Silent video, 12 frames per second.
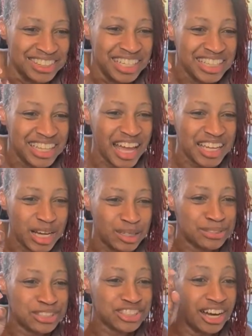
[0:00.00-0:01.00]
Like I'm
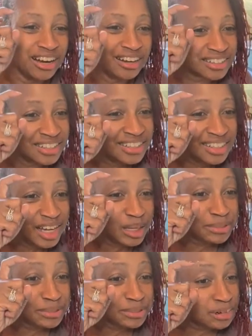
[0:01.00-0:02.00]
stuck. I'm
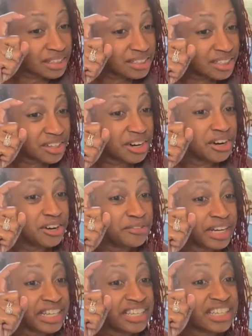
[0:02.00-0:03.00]
stuck in the curve.
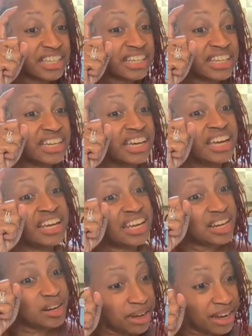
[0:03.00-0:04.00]
I can't
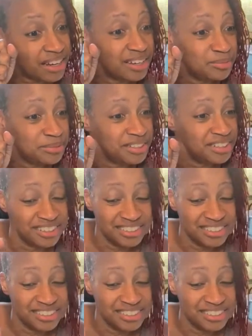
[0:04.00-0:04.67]
get it back up here.